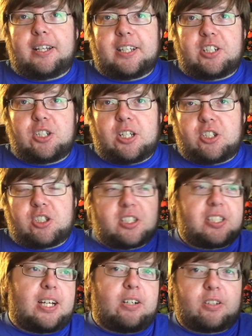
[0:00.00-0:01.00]
They change
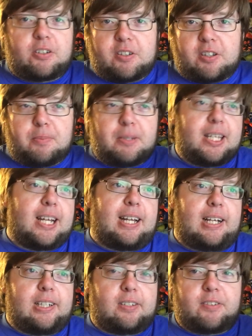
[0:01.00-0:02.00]
this algorithm, and that
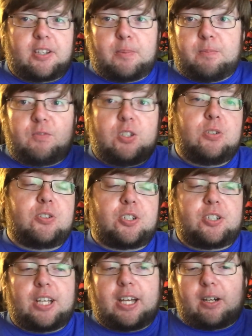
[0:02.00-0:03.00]
algorithm views
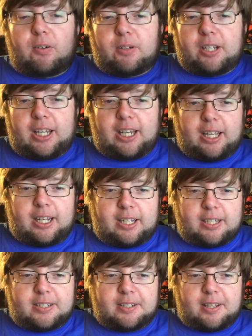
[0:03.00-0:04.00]
are down,
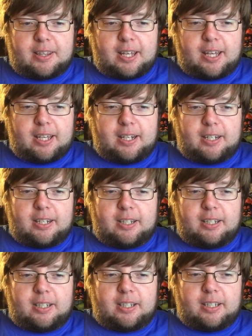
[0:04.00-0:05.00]
and then
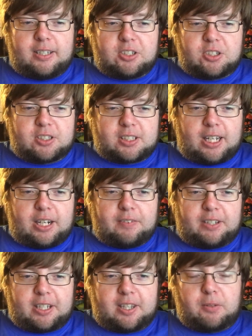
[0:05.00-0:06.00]
it's just kind of
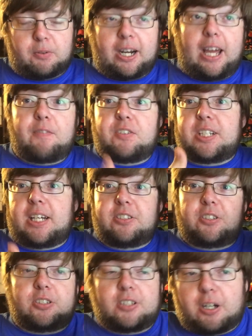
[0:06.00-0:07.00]
like a thing where
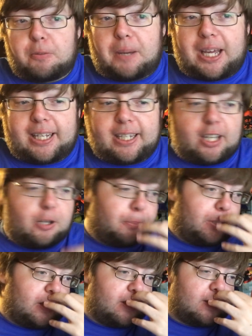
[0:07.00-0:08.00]
advertisers are now backing out
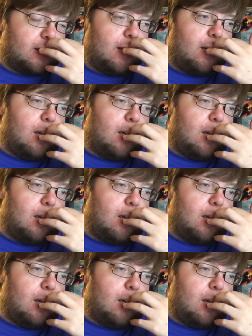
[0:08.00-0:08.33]
because